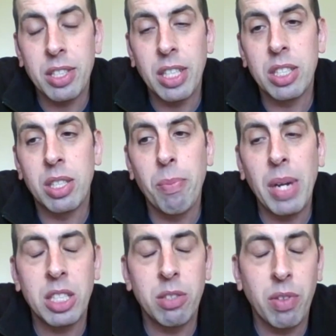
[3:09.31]
is the
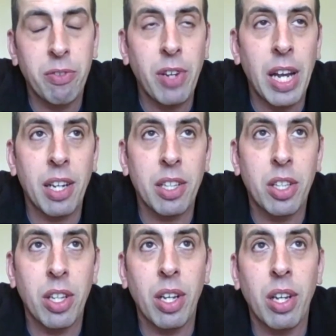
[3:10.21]
massive effect
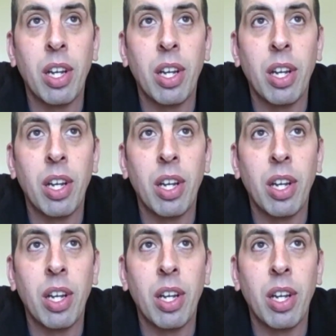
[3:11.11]
that